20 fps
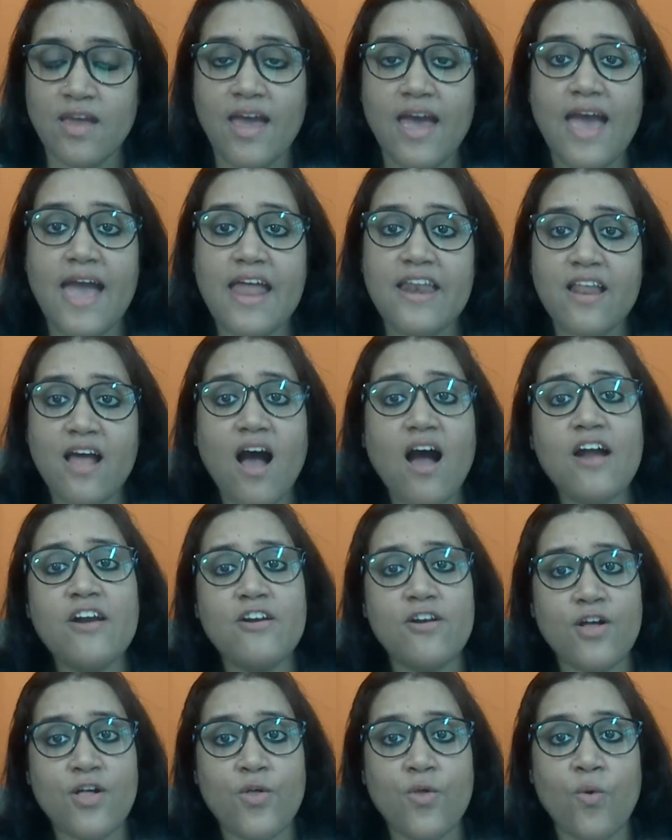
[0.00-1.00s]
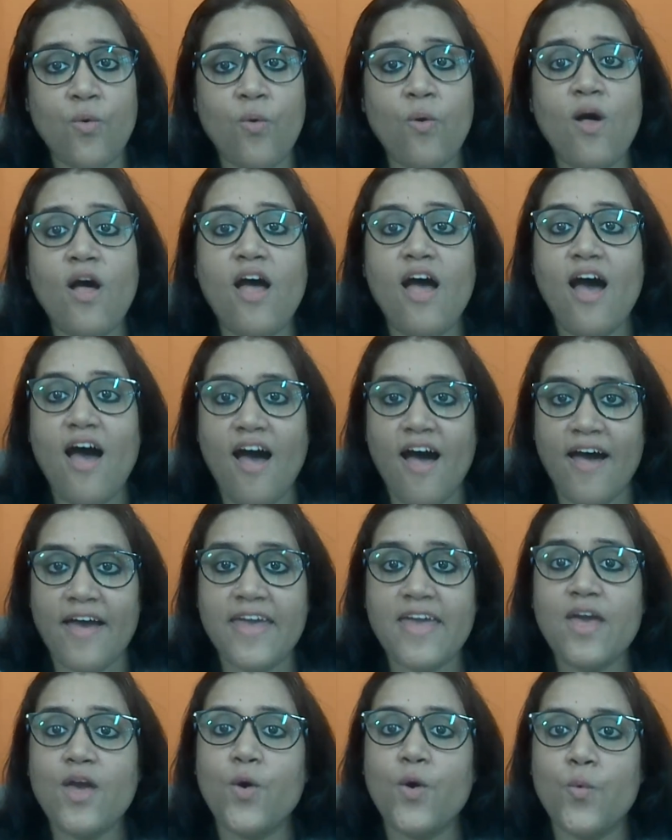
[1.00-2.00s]
An hour ago,
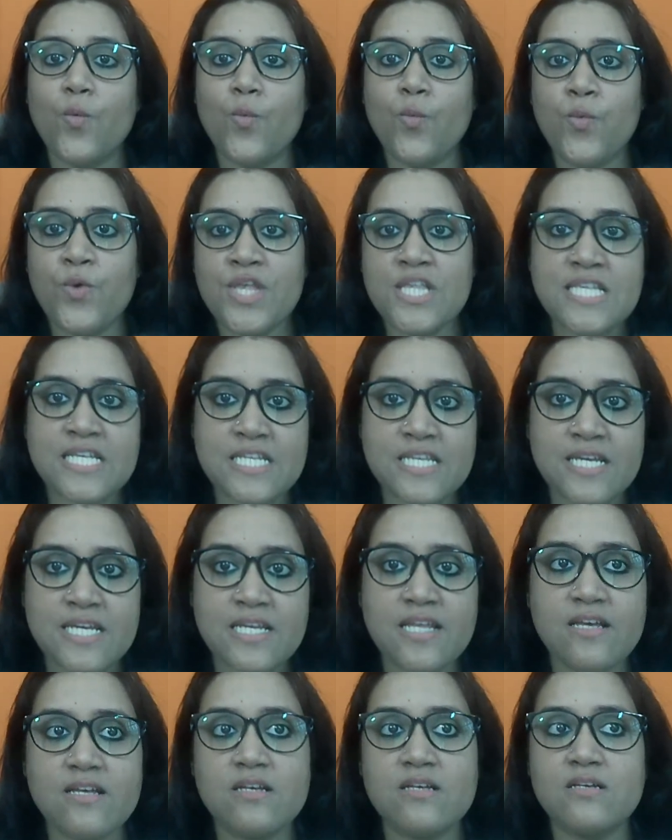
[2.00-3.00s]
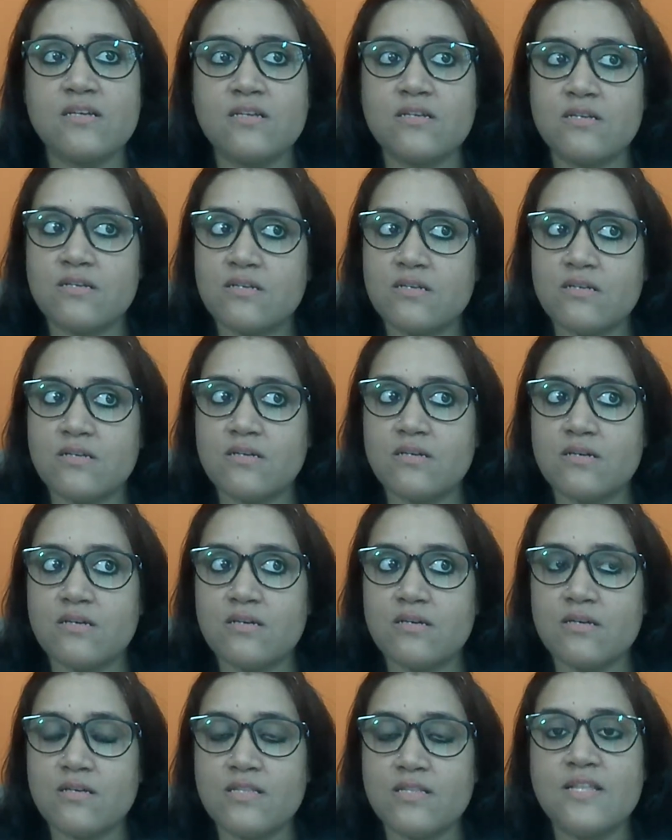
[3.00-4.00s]
I visited
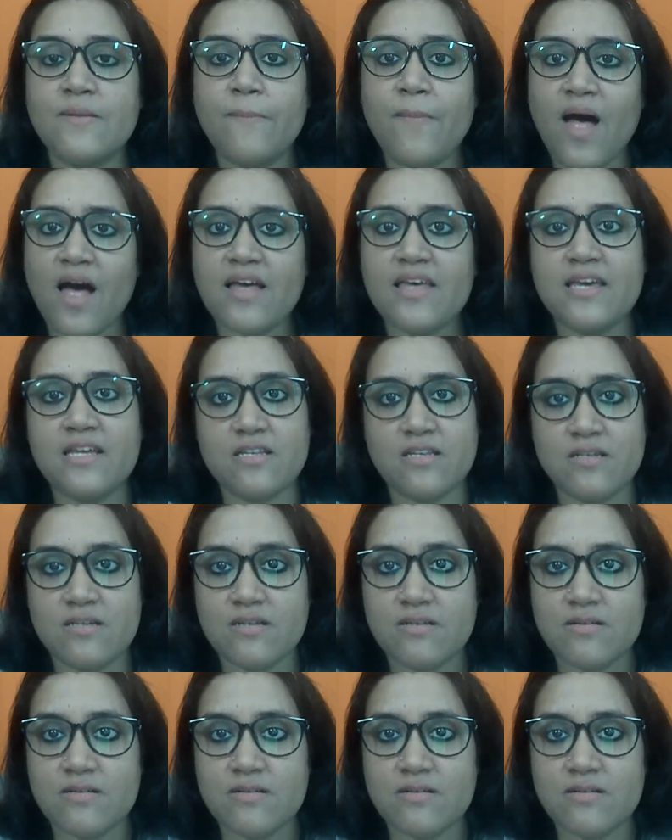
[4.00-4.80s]
the market.